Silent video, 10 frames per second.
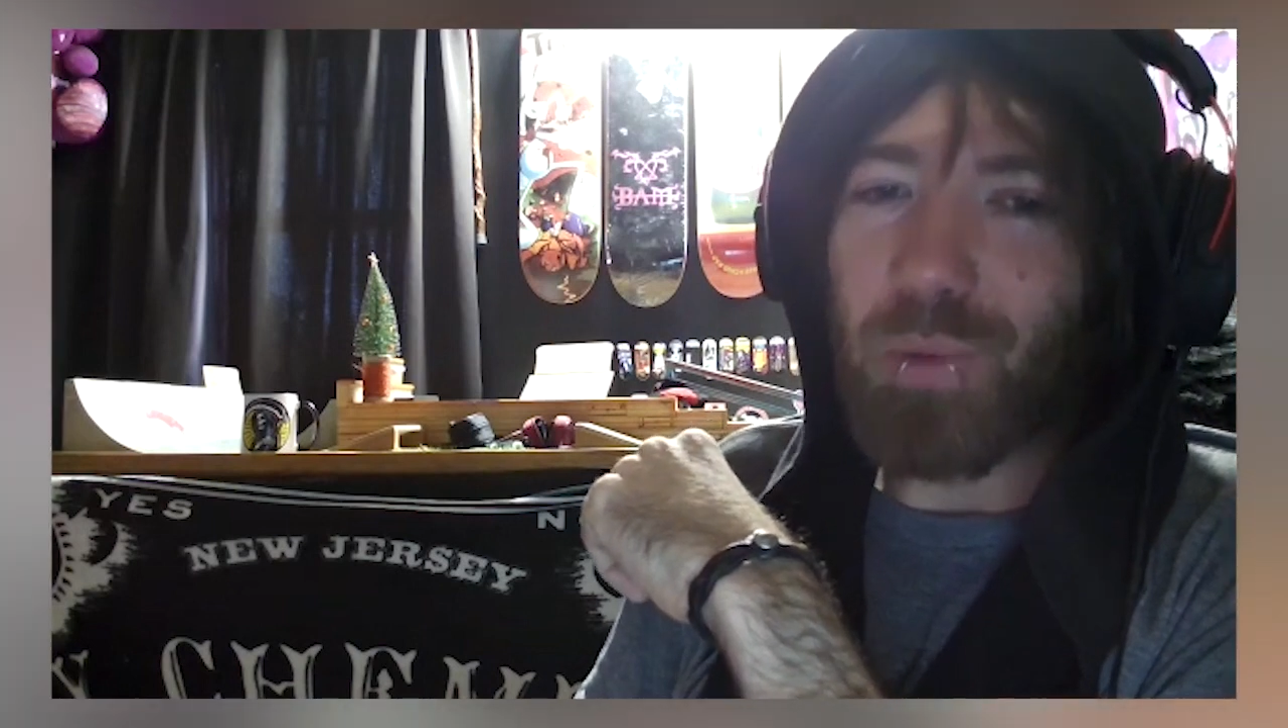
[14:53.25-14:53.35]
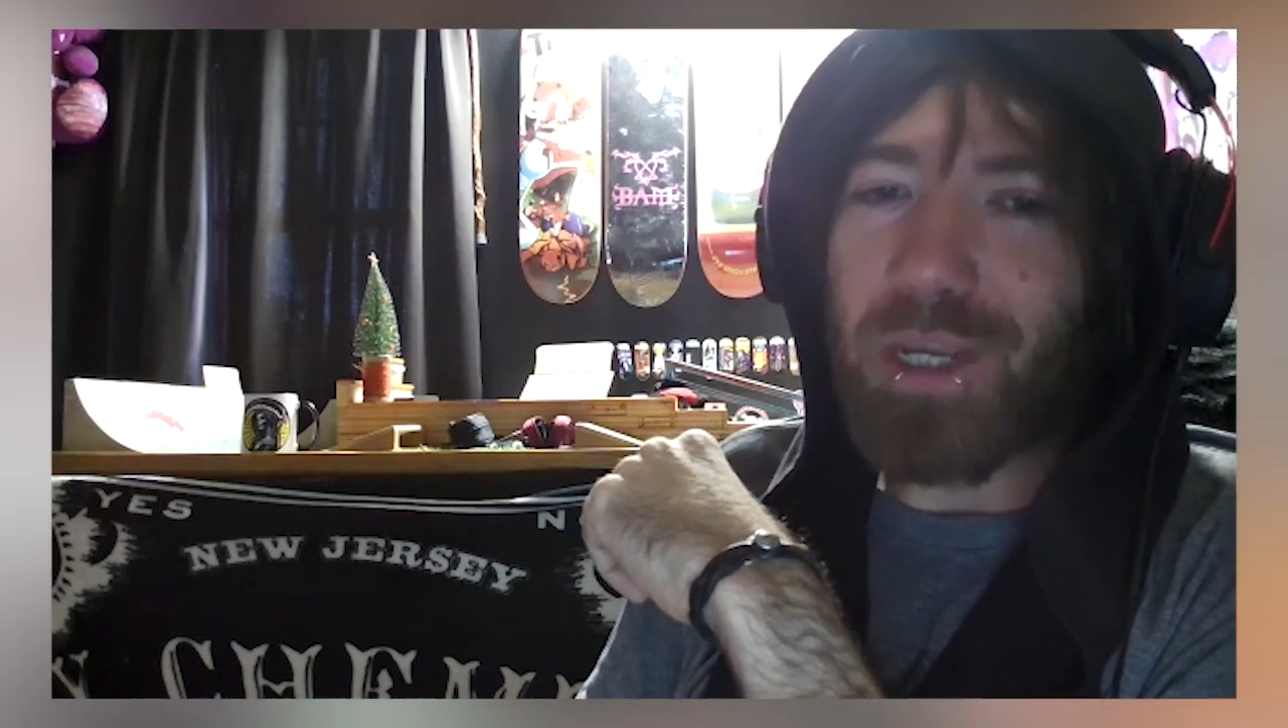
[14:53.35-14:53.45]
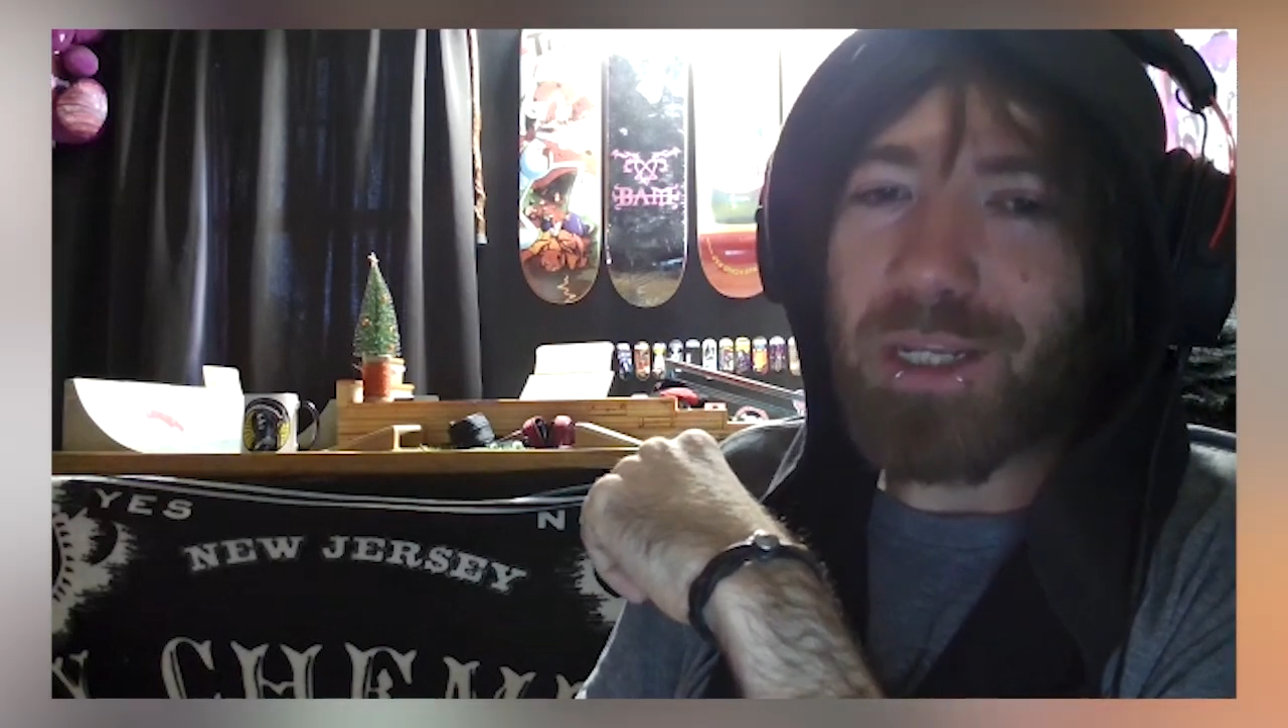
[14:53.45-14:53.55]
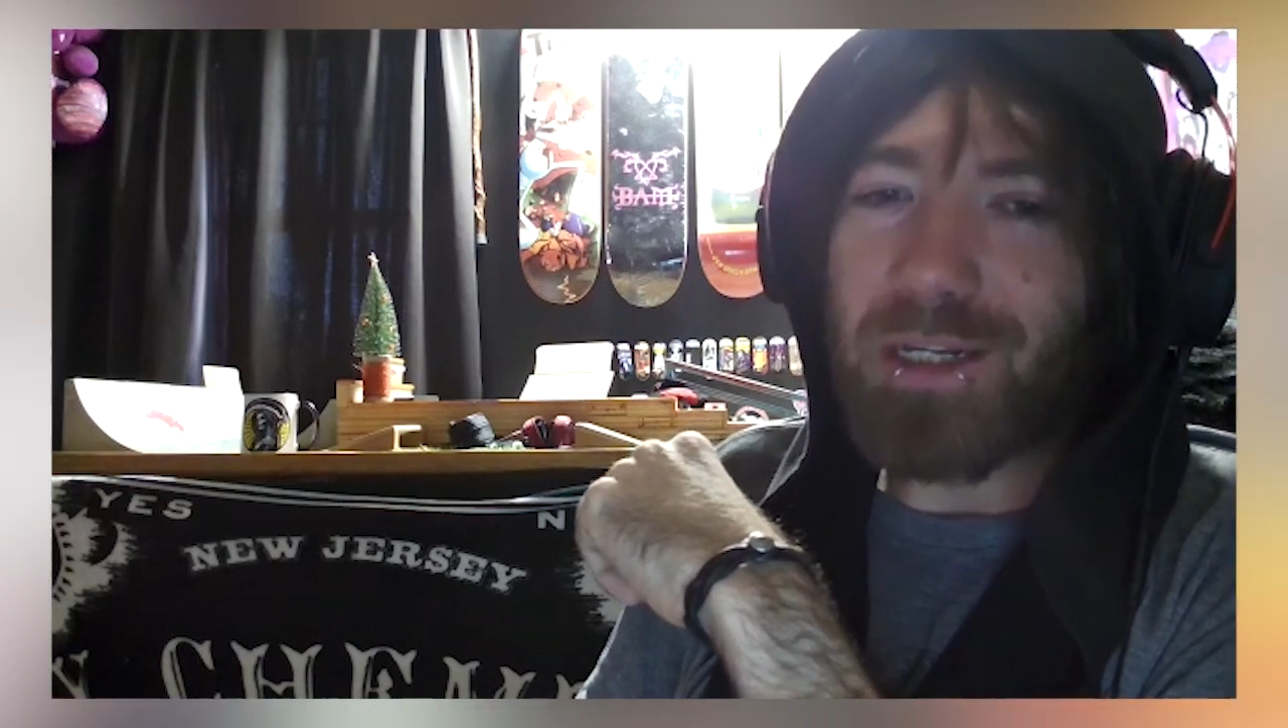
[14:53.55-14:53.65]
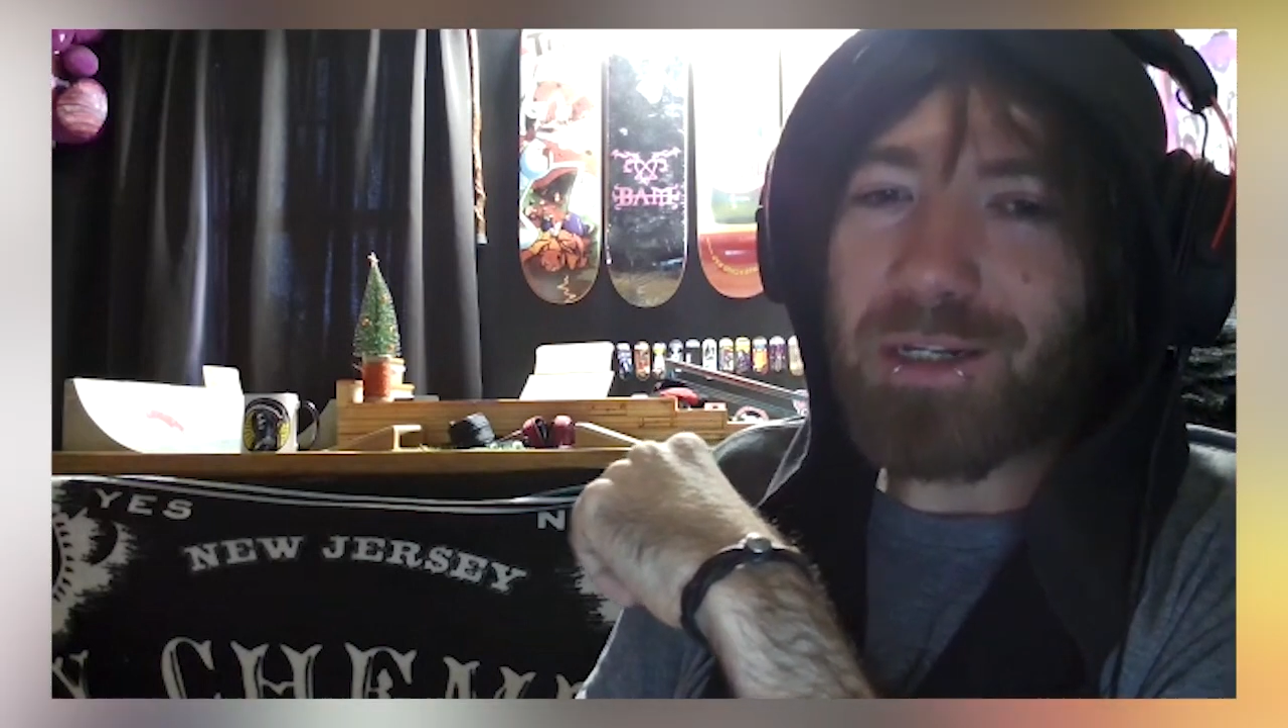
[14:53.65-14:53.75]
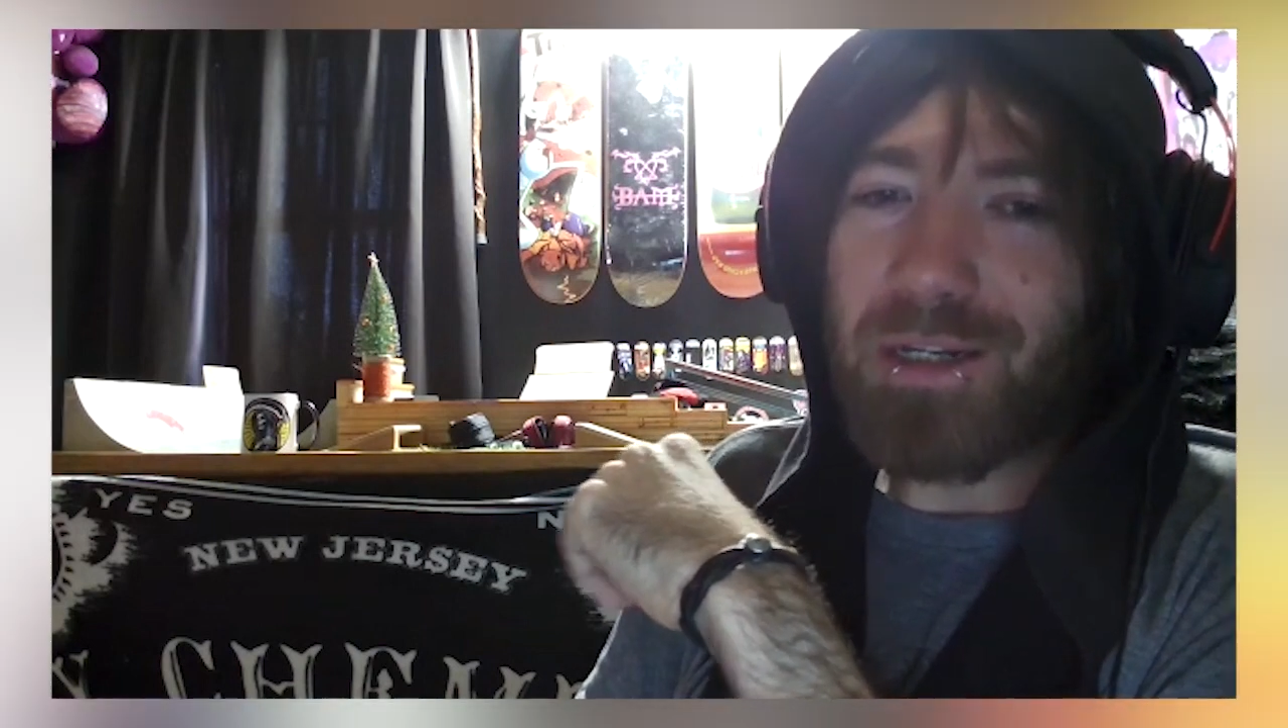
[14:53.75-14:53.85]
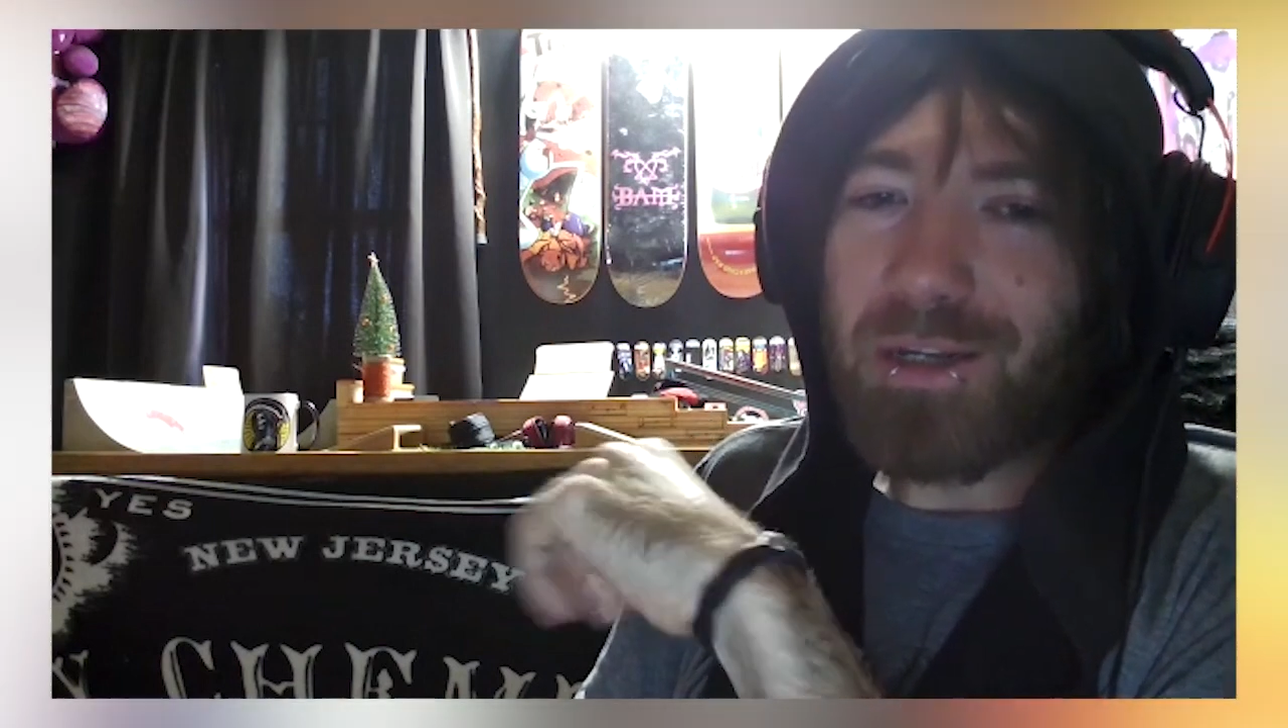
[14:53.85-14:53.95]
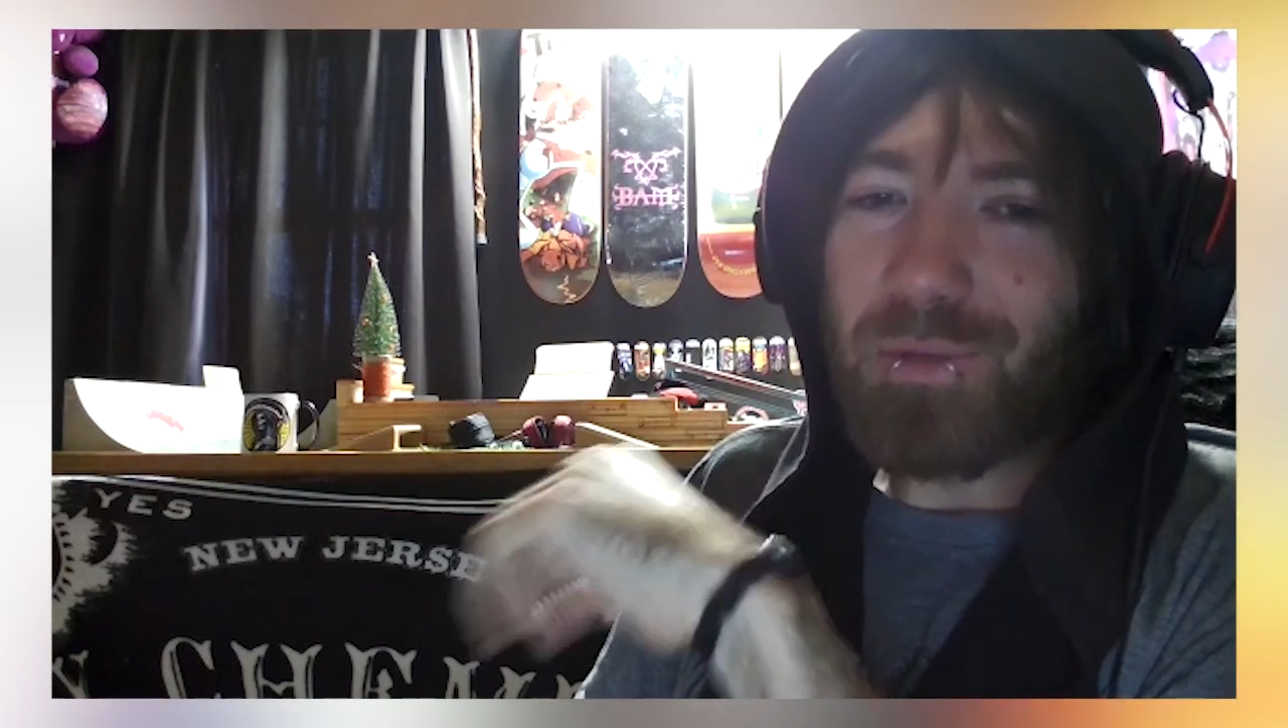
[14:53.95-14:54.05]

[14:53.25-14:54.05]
winging it,